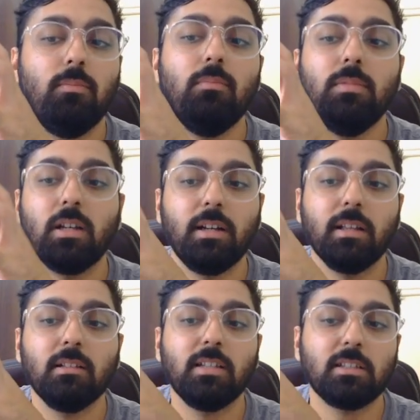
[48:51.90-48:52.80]
the
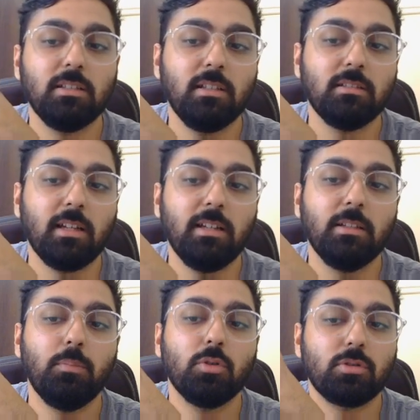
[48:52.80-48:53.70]
critical section inside
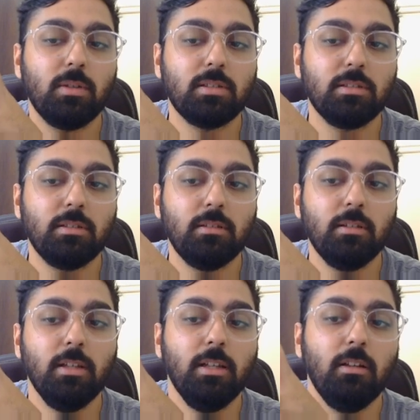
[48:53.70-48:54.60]
the post question,
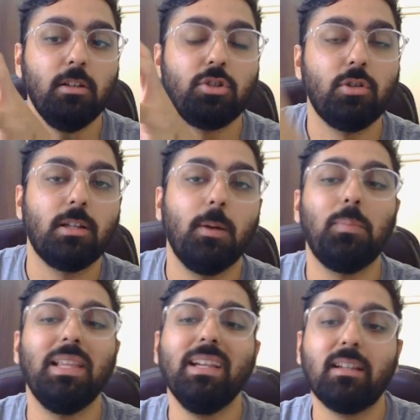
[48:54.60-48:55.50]
should
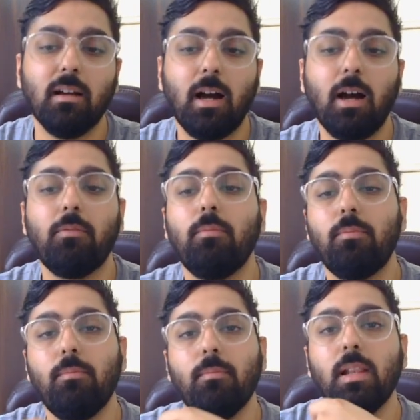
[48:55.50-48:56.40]
complete
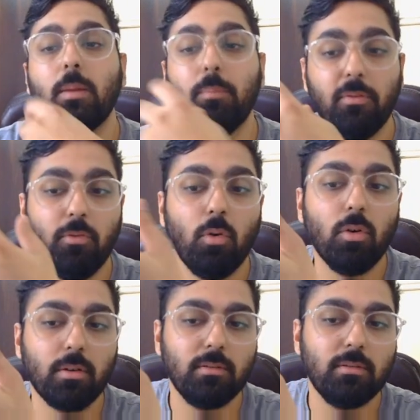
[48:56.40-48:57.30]

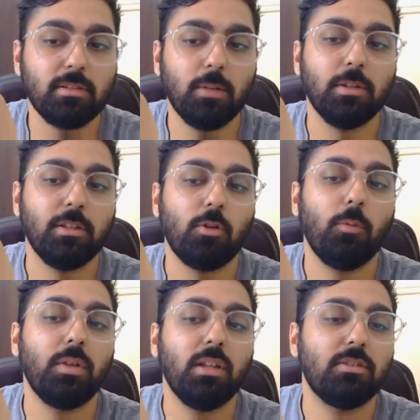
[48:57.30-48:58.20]
before some other
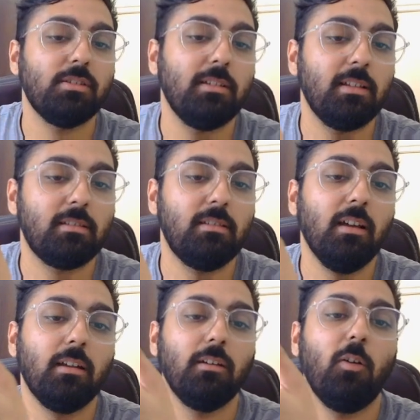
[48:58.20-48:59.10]
operation is
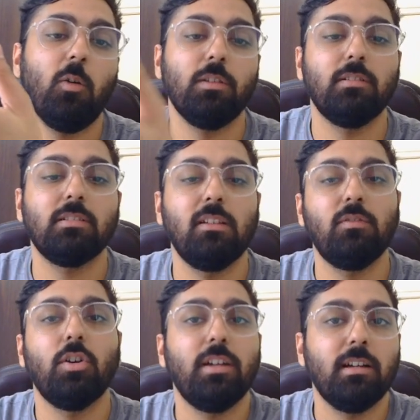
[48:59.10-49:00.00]
done on the
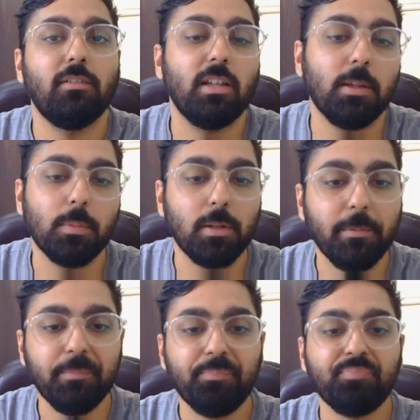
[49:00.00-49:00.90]
self.data variable.
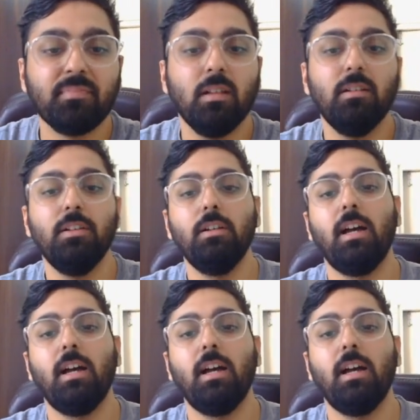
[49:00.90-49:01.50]
I